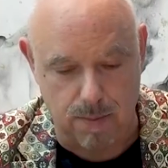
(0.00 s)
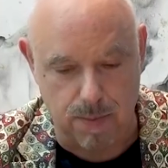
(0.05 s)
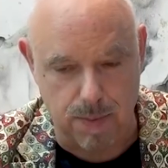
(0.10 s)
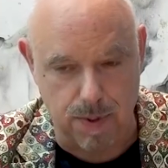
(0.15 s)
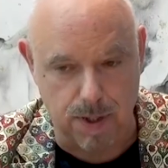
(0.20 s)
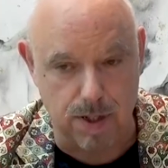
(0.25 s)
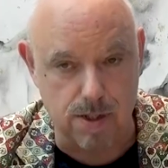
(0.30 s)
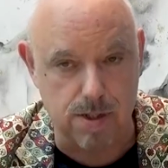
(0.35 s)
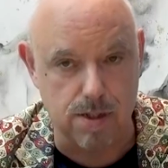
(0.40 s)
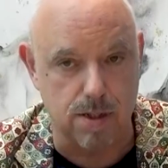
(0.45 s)

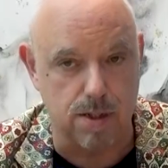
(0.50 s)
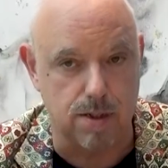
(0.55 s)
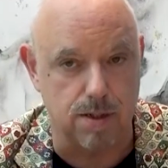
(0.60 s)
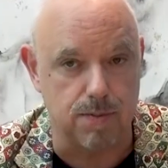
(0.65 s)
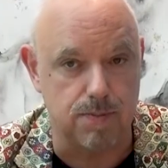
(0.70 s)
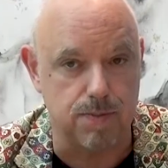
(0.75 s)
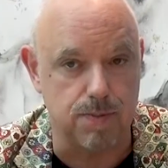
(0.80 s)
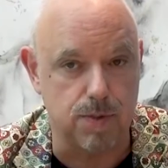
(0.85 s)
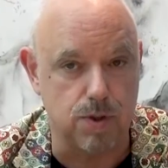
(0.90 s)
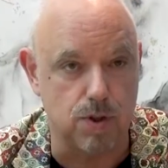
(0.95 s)
There's
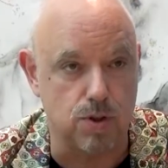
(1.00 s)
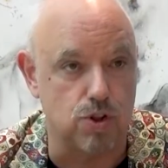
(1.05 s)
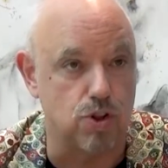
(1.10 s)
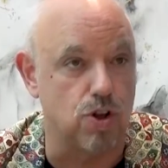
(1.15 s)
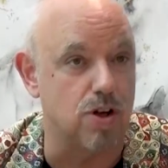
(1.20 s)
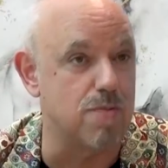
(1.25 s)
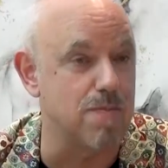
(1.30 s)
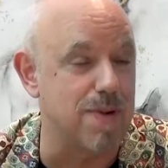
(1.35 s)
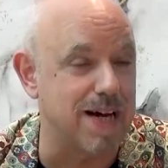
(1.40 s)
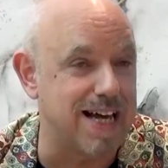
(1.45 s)

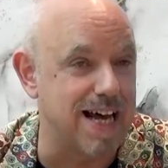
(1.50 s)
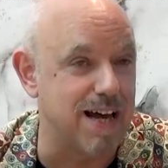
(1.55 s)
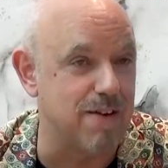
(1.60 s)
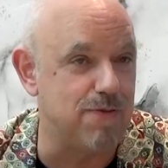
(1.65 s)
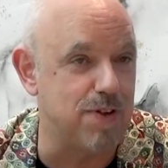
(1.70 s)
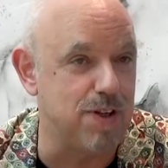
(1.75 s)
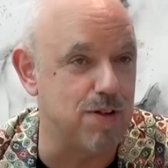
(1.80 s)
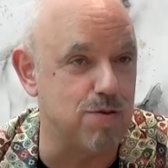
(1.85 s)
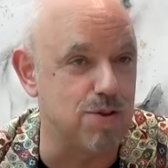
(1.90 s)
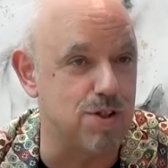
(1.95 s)
John
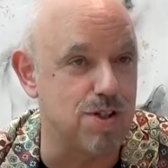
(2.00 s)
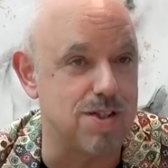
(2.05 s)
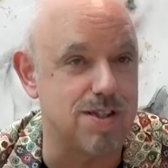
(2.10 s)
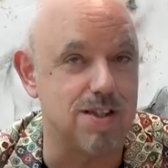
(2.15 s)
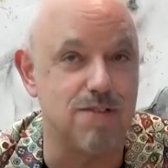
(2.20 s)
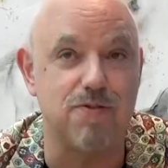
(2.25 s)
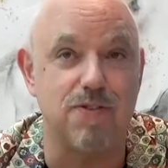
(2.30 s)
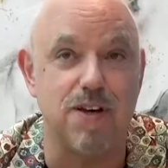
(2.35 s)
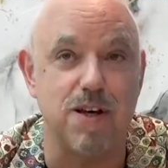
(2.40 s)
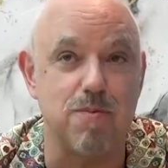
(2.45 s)
McAfee, which is
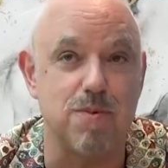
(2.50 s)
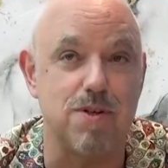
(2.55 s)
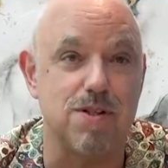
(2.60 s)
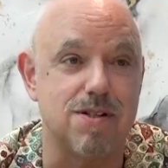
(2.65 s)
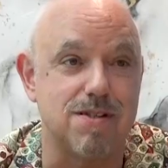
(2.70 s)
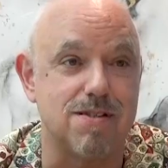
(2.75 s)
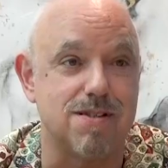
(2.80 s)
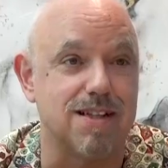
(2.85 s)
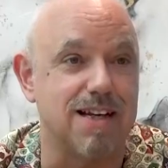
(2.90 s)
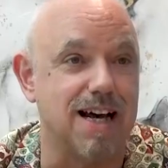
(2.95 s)
the
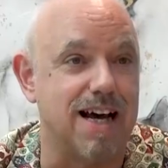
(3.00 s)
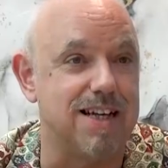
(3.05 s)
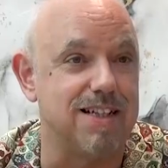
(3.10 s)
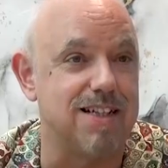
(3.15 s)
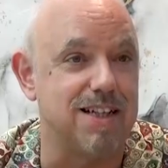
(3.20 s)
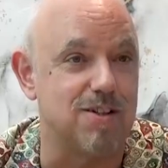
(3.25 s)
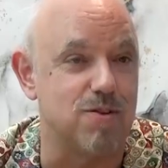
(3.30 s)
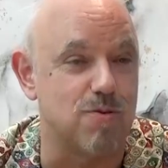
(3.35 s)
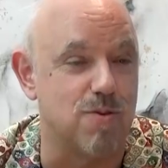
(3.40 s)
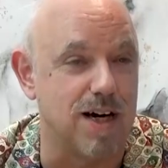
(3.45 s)
famous guy
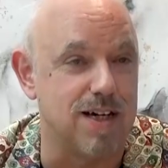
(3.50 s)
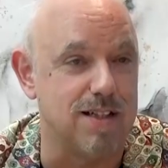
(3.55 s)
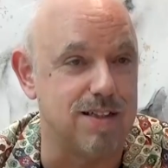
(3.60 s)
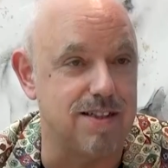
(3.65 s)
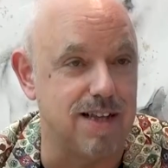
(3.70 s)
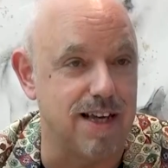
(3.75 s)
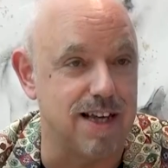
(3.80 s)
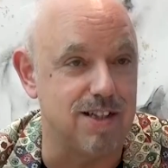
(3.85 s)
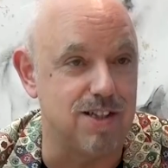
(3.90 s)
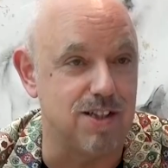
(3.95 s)
that
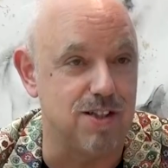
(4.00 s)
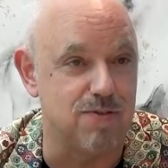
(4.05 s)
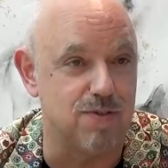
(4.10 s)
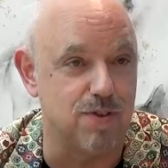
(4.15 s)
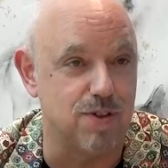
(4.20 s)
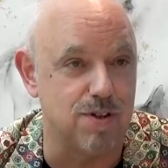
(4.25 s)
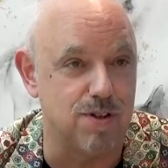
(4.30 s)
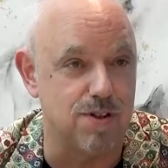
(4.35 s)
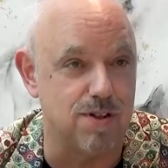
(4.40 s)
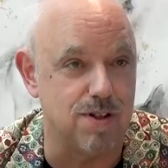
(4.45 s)
writes
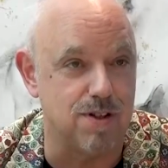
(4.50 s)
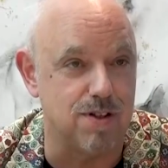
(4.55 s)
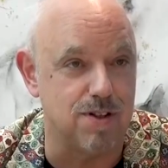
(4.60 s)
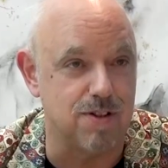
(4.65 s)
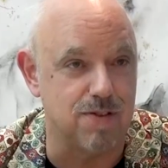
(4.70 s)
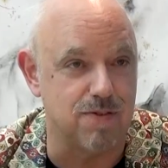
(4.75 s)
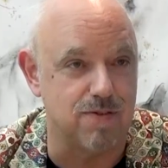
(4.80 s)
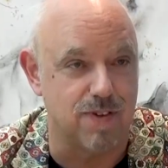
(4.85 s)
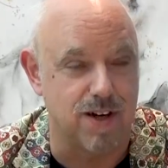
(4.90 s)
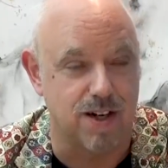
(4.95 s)

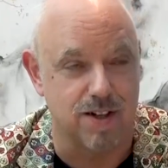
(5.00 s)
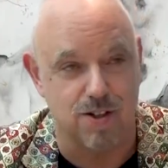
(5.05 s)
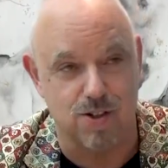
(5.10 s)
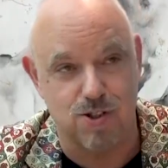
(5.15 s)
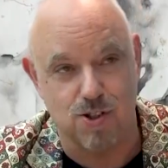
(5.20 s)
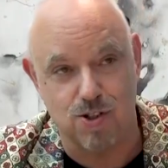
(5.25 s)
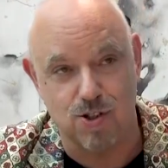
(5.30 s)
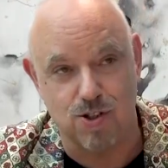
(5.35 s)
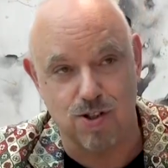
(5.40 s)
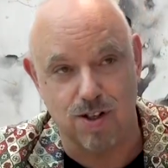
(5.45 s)

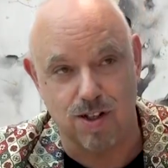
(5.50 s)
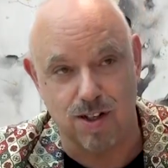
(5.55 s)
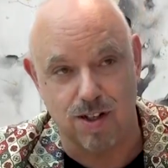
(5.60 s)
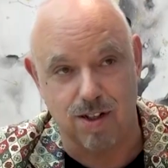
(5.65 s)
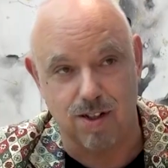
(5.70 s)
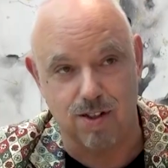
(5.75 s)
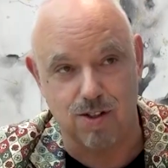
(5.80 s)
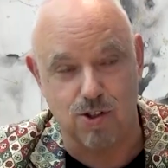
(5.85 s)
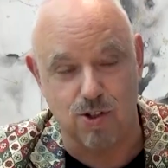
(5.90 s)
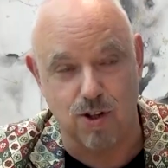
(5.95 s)
antivirus
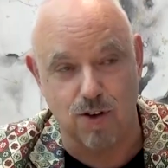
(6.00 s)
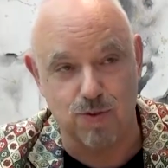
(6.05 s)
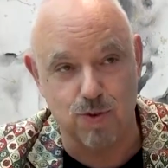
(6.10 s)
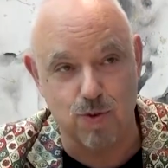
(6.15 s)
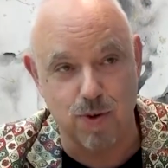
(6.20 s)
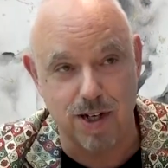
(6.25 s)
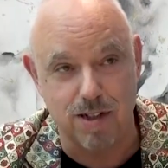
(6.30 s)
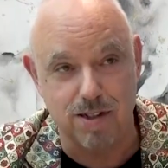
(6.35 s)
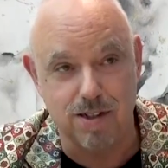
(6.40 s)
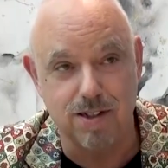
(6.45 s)

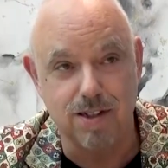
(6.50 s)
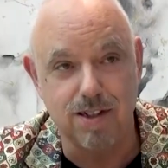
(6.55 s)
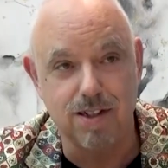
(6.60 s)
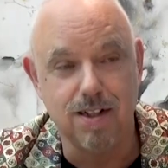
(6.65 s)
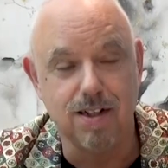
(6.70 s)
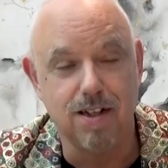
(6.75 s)
software.